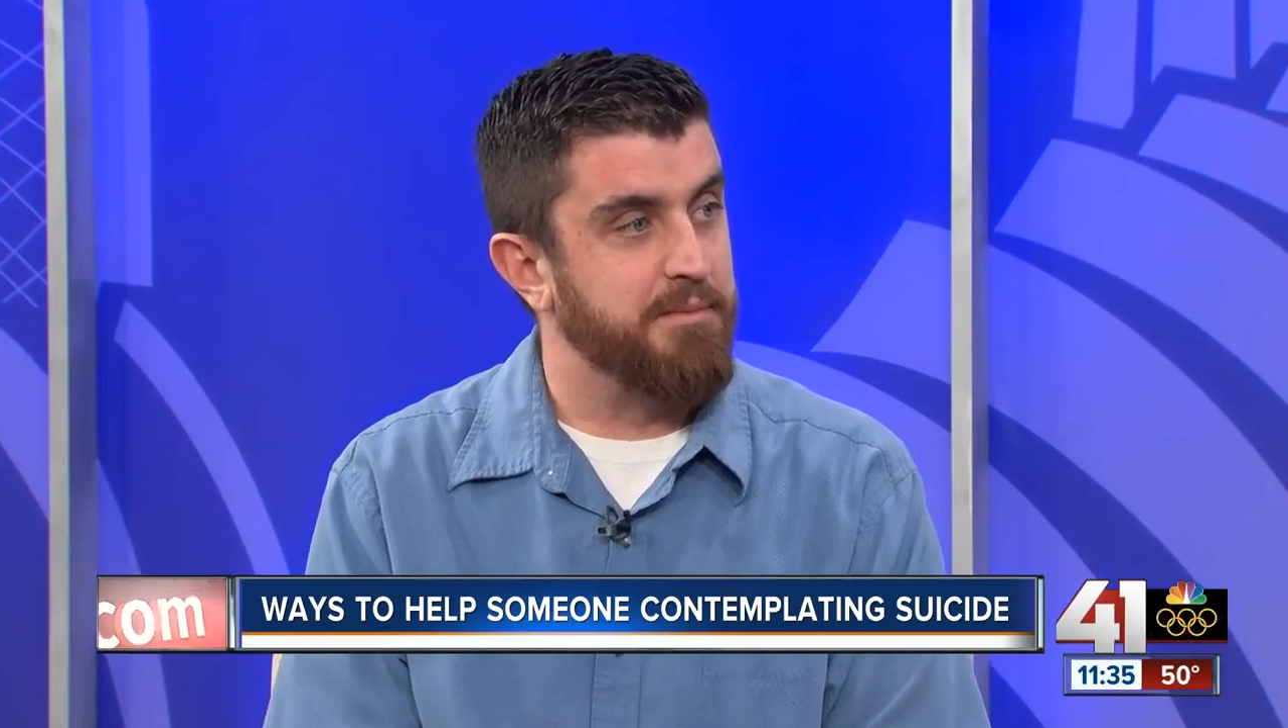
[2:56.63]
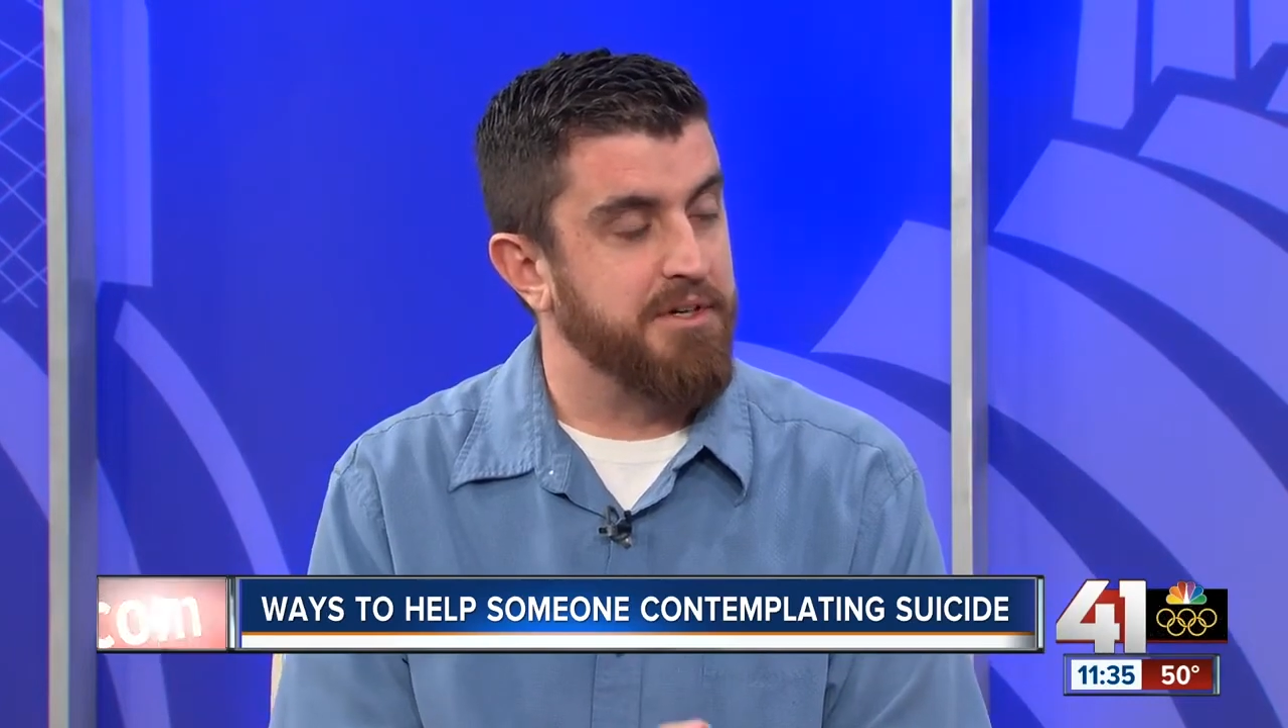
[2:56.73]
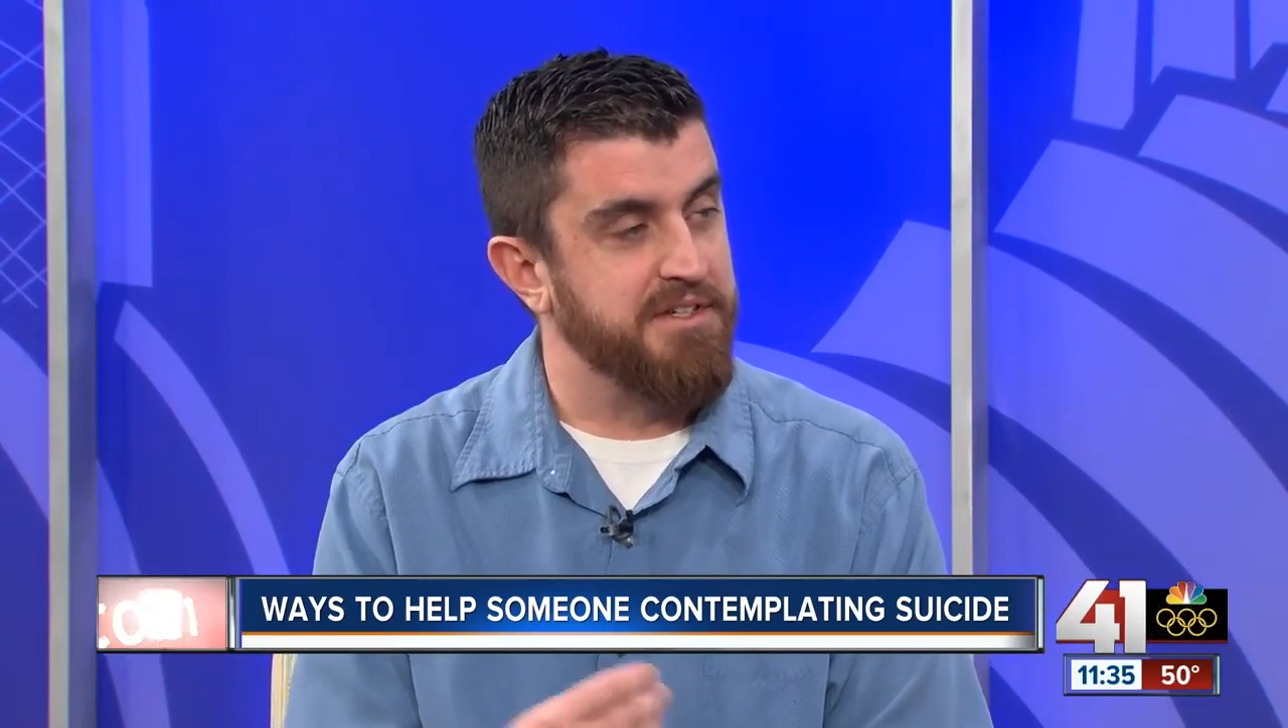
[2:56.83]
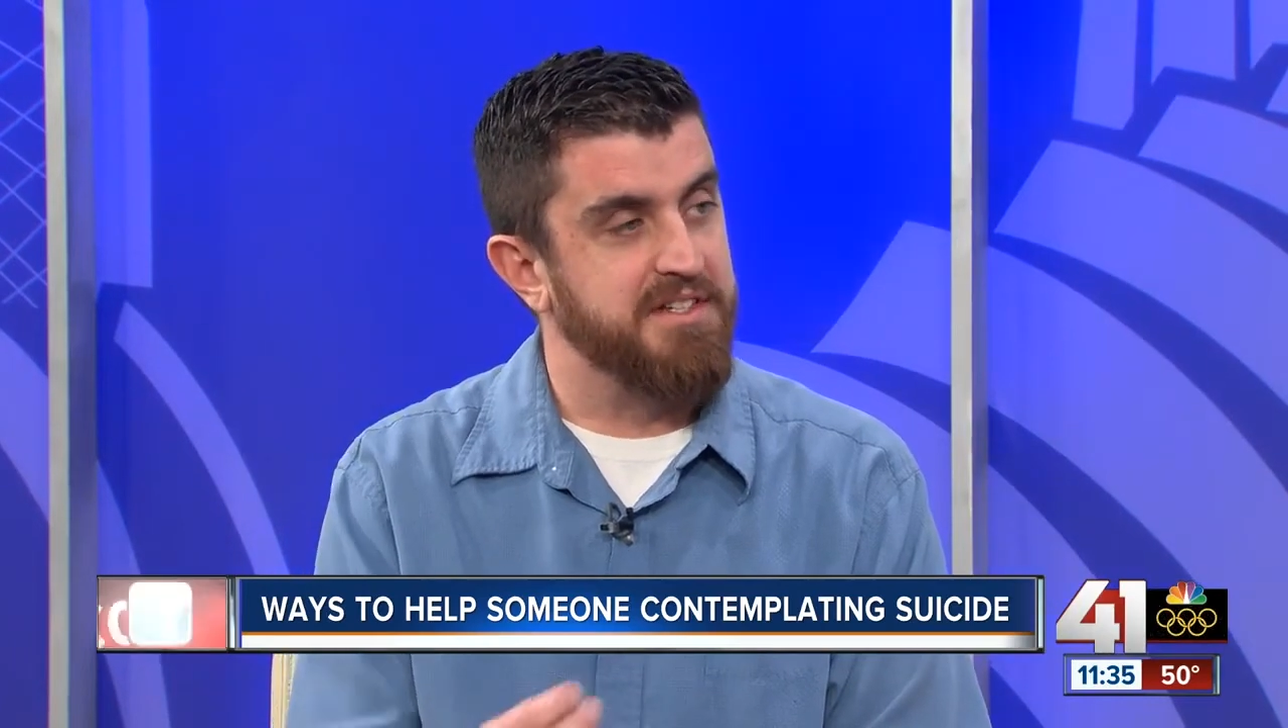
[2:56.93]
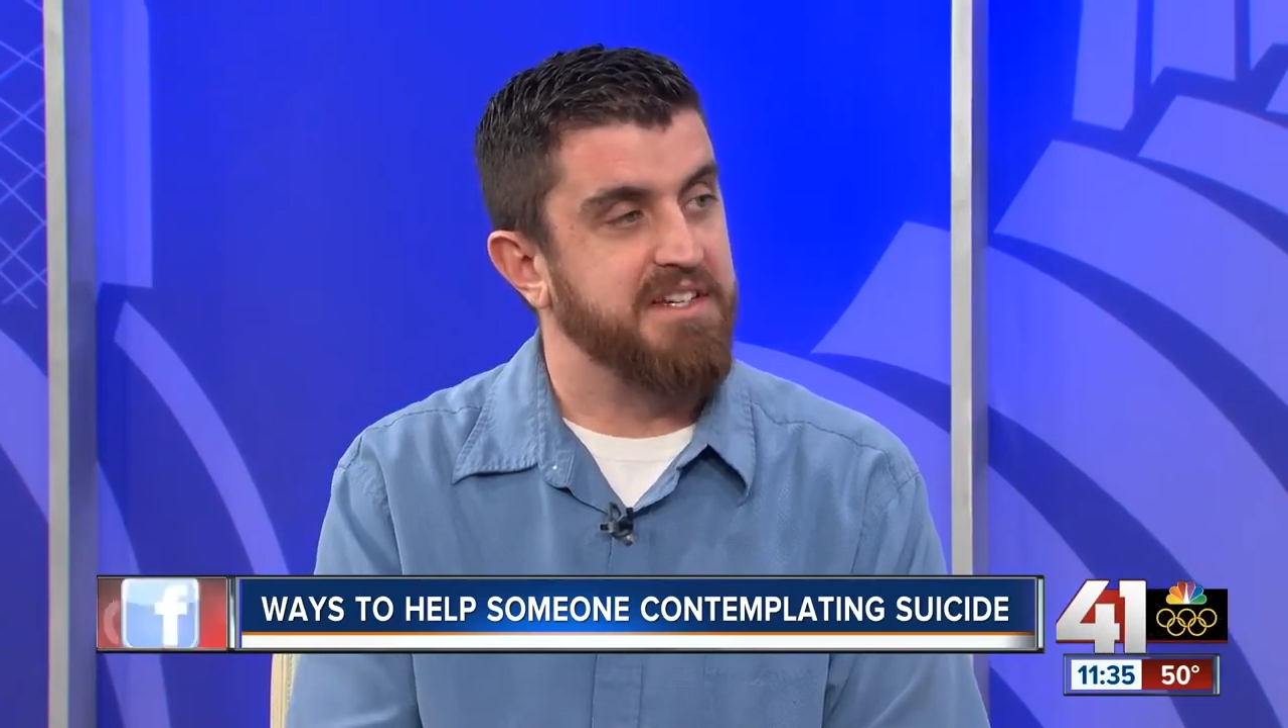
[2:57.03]
the
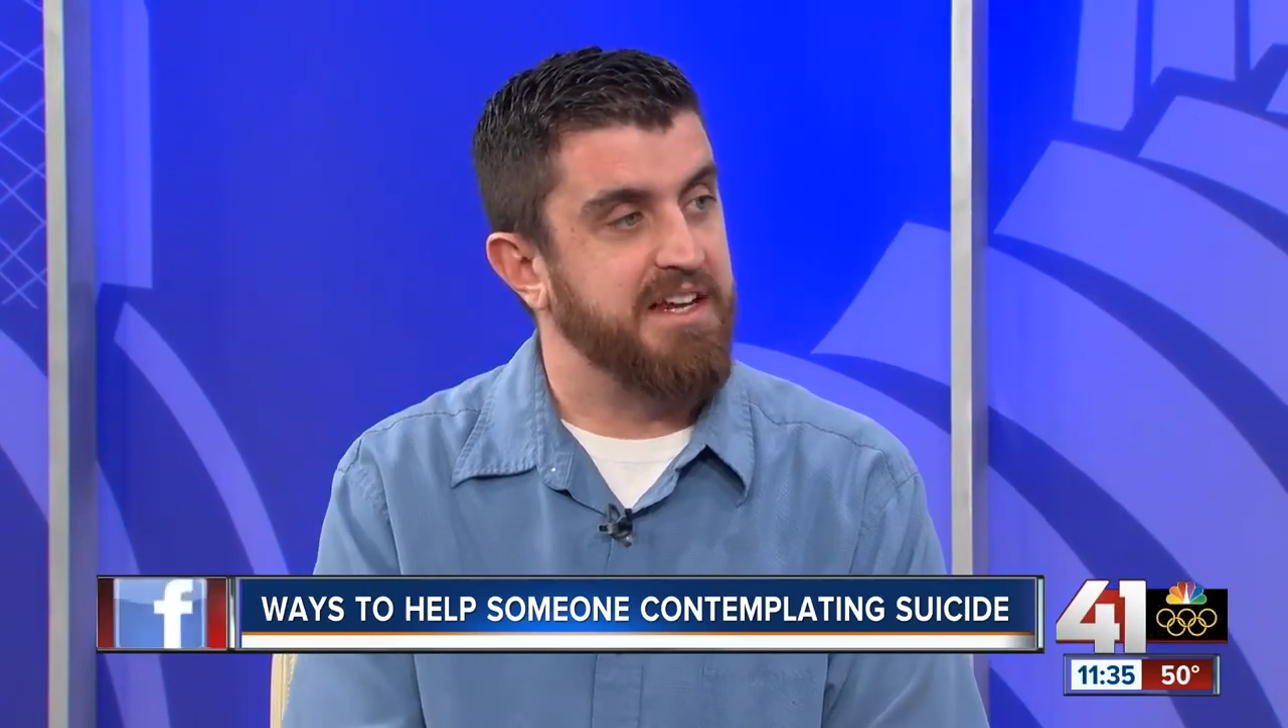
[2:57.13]
person to